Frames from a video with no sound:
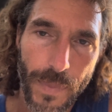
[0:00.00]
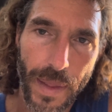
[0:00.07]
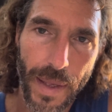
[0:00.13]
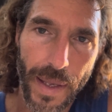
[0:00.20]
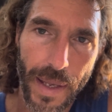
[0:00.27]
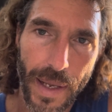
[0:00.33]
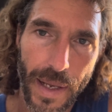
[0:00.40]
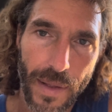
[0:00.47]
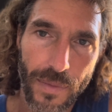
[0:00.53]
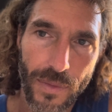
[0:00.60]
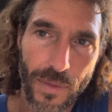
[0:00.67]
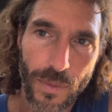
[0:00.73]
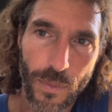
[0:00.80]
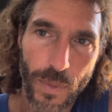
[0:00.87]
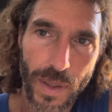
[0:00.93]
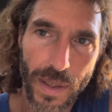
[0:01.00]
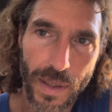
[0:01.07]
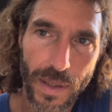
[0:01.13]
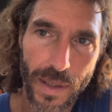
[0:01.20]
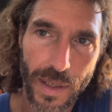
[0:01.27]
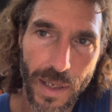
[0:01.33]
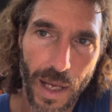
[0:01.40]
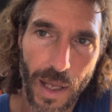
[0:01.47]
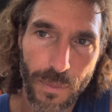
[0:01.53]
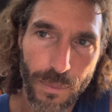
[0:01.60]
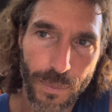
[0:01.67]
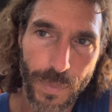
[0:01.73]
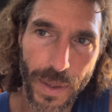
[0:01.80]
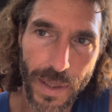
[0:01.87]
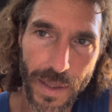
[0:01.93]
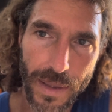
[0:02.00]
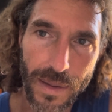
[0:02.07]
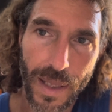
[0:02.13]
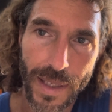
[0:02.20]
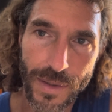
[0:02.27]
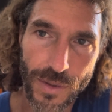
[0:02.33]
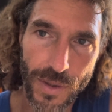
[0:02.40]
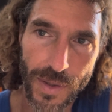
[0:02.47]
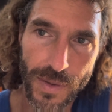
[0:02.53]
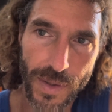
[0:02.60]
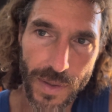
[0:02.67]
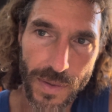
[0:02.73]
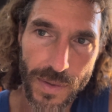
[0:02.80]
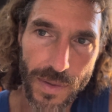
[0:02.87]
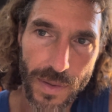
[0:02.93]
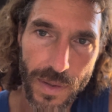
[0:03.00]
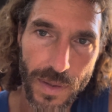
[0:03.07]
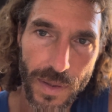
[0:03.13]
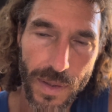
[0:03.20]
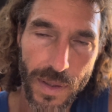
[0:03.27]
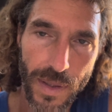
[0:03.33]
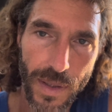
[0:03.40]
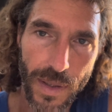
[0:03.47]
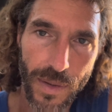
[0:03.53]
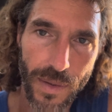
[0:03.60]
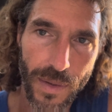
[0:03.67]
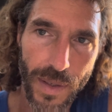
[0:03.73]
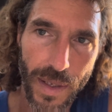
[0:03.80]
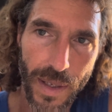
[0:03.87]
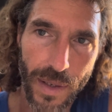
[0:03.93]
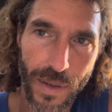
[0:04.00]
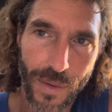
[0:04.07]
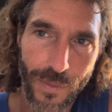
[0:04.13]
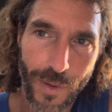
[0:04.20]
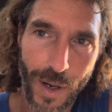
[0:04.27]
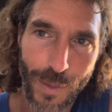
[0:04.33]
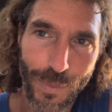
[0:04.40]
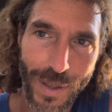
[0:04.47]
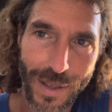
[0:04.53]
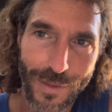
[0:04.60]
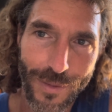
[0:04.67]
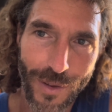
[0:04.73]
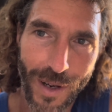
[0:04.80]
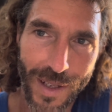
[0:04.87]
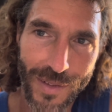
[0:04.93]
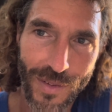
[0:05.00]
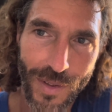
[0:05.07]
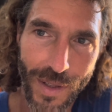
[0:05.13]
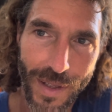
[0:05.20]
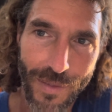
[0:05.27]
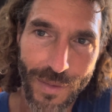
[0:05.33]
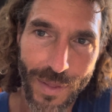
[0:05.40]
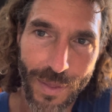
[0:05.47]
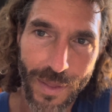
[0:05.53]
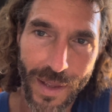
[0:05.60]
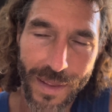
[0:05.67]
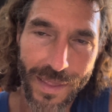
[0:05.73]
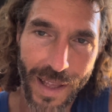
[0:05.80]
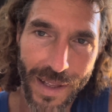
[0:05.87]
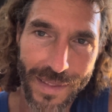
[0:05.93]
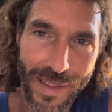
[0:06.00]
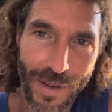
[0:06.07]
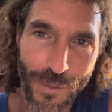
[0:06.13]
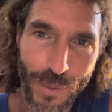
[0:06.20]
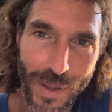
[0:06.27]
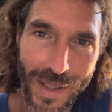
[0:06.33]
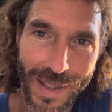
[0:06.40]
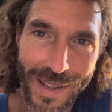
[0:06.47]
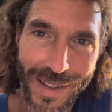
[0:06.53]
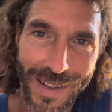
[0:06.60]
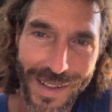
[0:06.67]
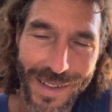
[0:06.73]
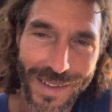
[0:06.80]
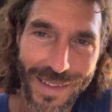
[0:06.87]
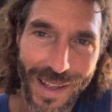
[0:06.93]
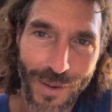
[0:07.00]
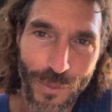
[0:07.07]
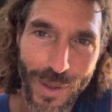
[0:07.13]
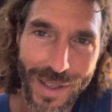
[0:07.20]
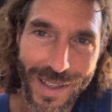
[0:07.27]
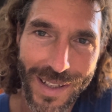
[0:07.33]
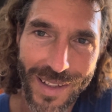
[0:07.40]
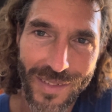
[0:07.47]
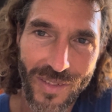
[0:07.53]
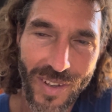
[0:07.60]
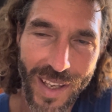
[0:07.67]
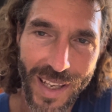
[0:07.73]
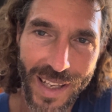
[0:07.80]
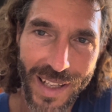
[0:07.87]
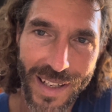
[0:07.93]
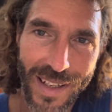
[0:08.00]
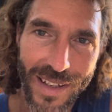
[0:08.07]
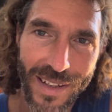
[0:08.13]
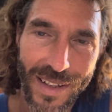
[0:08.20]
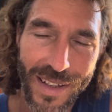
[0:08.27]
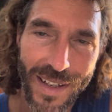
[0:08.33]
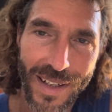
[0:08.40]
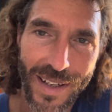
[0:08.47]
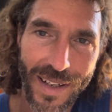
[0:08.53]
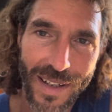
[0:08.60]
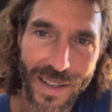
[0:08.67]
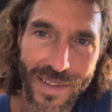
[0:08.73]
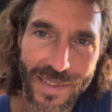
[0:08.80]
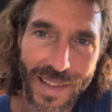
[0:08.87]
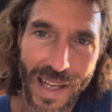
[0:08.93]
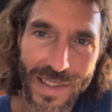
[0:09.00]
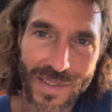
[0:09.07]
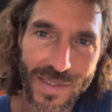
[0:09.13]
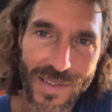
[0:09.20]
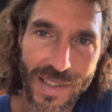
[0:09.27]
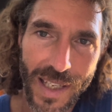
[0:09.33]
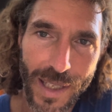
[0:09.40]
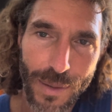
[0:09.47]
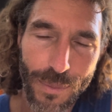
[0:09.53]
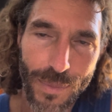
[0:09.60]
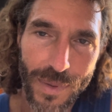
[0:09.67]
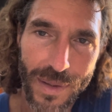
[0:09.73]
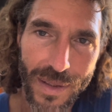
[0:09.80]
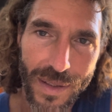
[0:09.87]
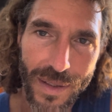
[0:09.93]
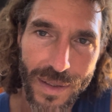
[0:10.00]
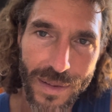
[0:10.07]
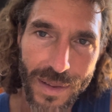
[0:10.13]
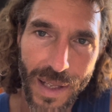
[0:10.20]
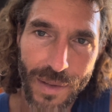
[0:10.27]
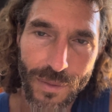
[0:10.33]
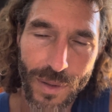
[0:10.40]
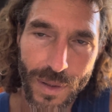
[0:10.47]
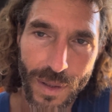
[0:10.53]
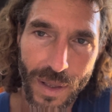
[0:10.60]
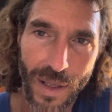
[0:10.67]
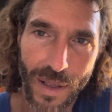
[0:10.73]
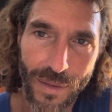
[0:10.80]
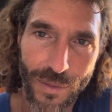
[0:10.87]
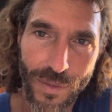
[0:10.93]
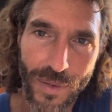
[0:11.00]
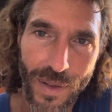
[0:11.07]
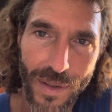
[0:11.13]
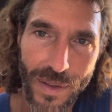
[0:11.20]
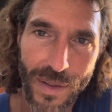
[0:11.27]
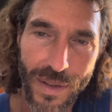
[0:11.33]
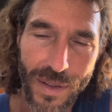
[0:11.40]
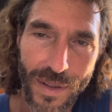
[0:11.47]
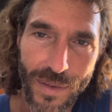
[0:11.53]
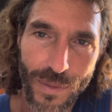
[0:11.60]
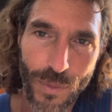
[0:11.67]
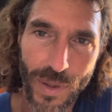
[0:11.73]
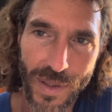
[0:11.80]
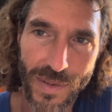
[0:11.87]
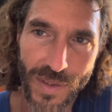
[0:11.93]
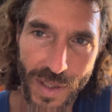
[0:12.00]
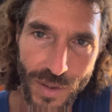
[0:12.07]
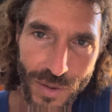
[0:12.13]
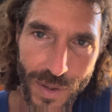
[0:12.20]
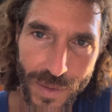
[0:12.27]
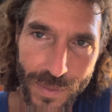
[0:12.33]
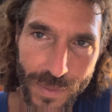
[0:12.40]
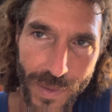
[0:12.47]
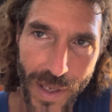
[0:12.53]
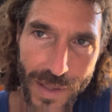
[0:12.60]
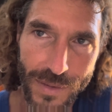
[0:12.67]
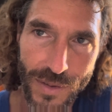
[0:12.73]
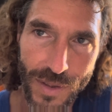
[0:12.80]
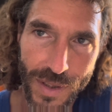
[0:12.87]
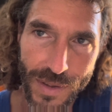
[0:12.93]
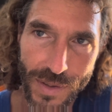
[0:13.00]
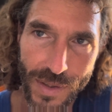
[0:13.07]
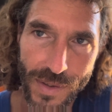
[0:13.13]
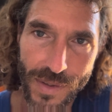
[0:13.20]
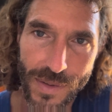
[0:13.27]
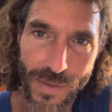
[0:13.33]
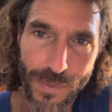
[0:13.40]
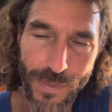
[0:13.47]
And we cannot be like Jesus. Far be it for us to even think that we can attain that same level of realization as Jesus.